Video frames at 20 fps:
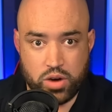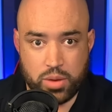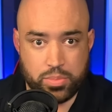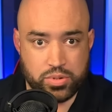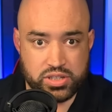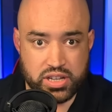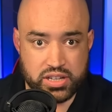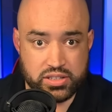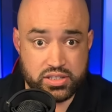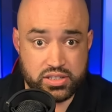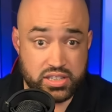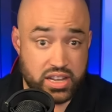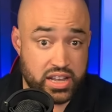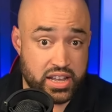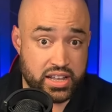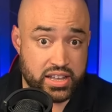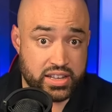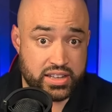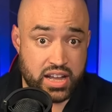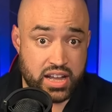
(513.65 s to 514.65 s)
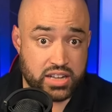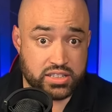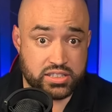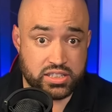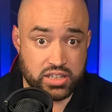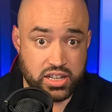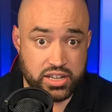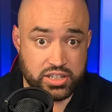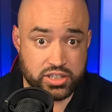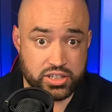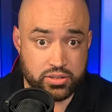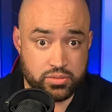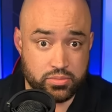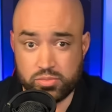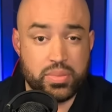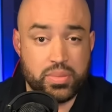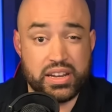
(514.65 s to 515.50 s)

represents a constellation.